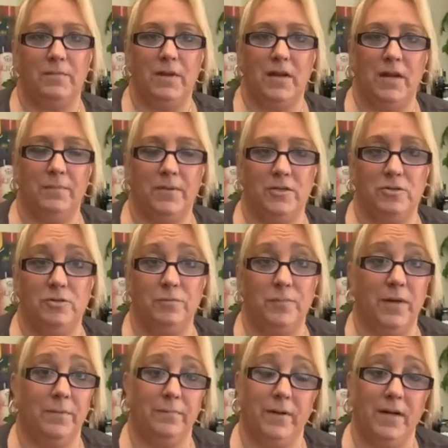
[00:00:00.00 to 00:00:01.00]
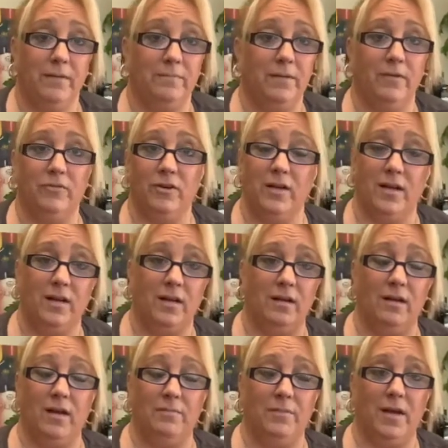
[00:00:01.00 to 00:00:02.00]
I may not be a toothpick, but I'm
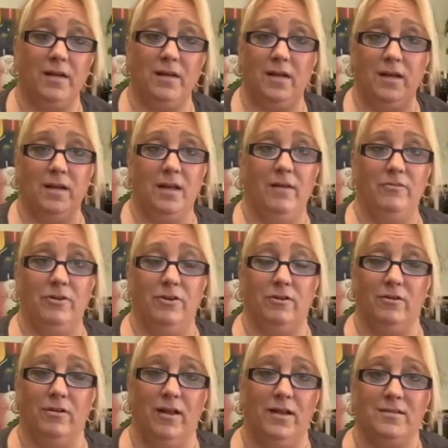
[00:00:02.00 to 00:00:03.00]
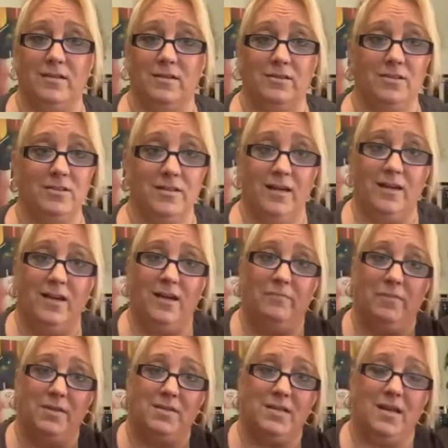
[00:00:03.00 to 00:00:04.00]
not getting heavier or less. I just kind of
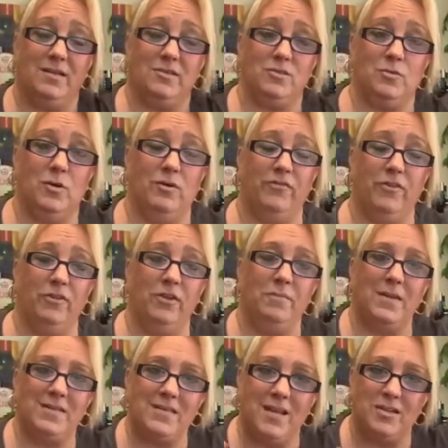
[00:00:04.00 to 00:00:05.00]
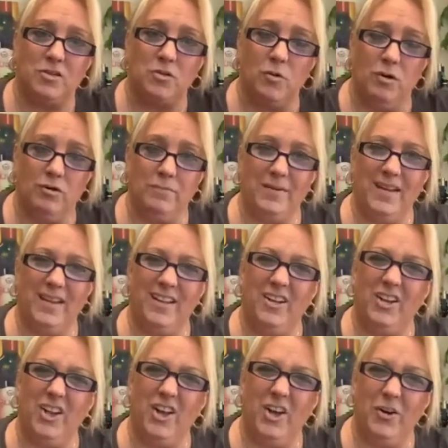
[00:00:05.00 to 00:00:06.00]
have my status quo. If only my status quo could be a
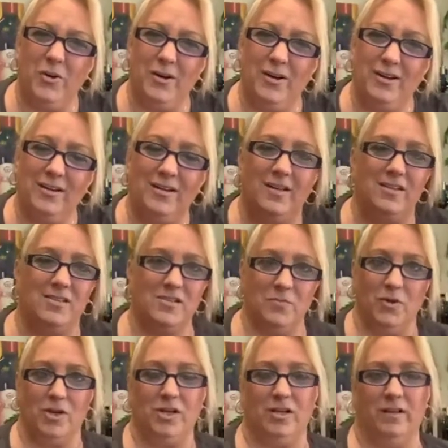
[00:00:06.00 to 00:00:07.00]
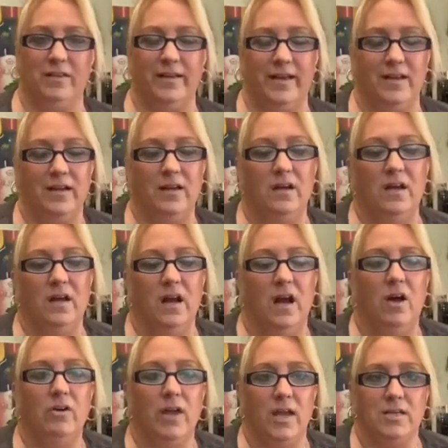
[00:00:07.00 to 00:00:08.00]
little lower. So I'm working on that.
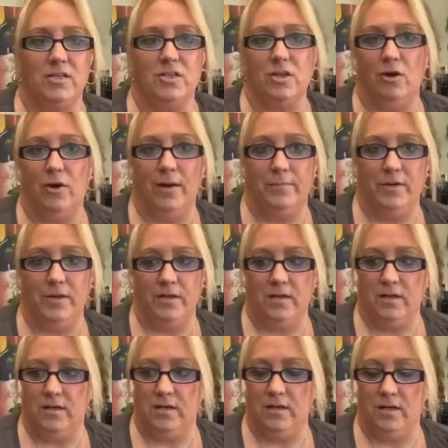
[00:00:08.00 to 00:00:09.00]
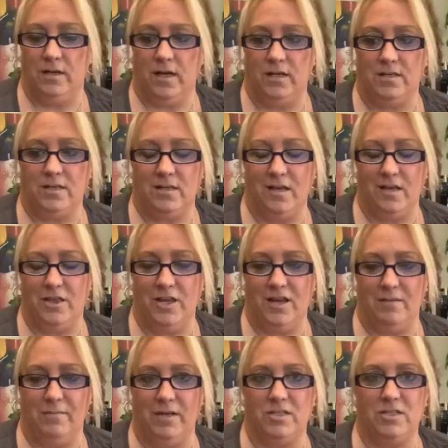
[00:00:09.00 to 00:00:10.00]
Okay, so I
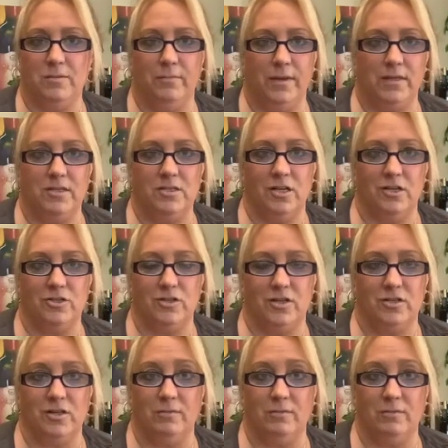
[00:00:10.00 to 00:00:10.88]
think I mentioned something about this yesterday.